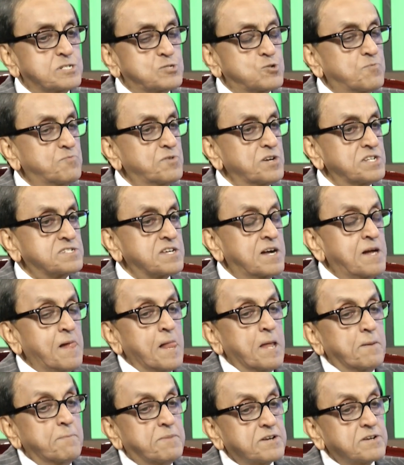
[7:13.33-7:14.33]
that you built,
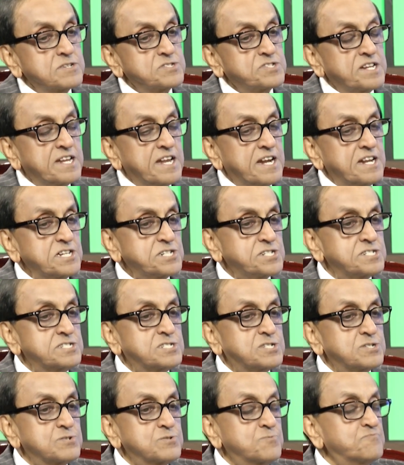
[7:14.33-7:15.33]
because in
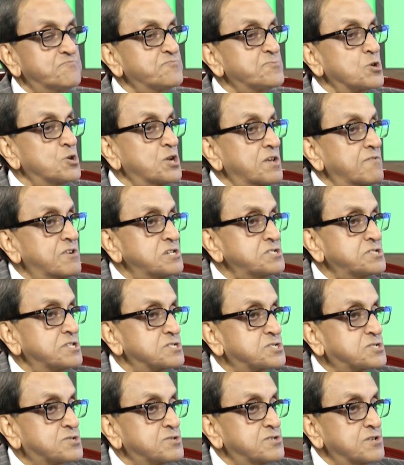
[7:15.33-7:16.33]
addition to
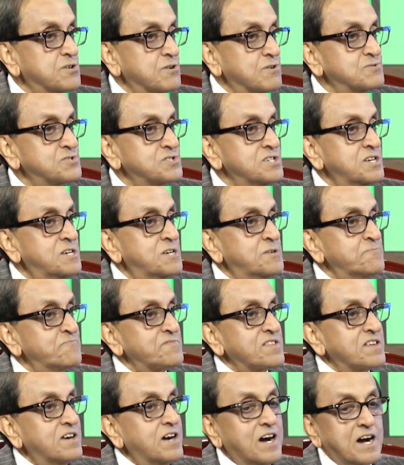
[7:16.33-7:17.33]
Universal Studios,
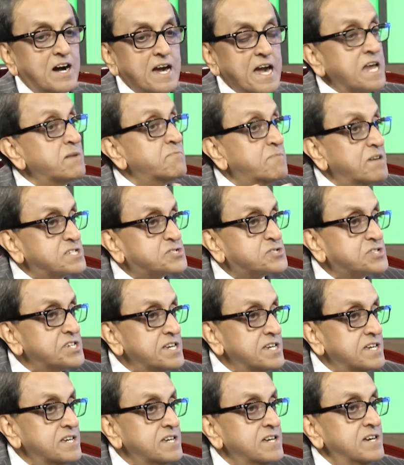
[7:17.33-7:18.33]

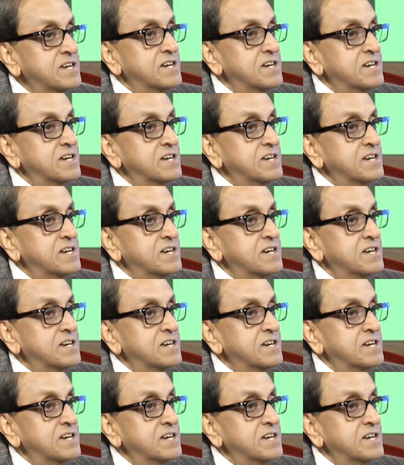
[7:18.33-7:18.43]
NBC,